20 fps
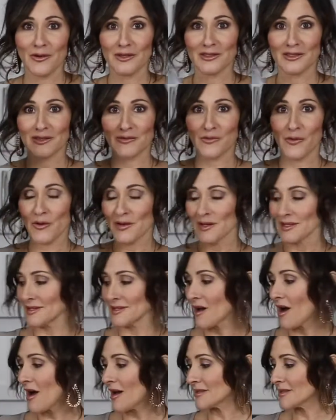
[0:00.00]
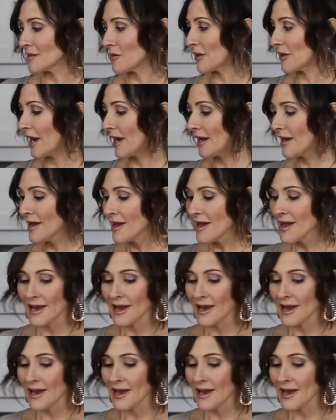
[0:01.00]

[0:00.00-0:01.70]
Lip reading: This is for the sauce, okay?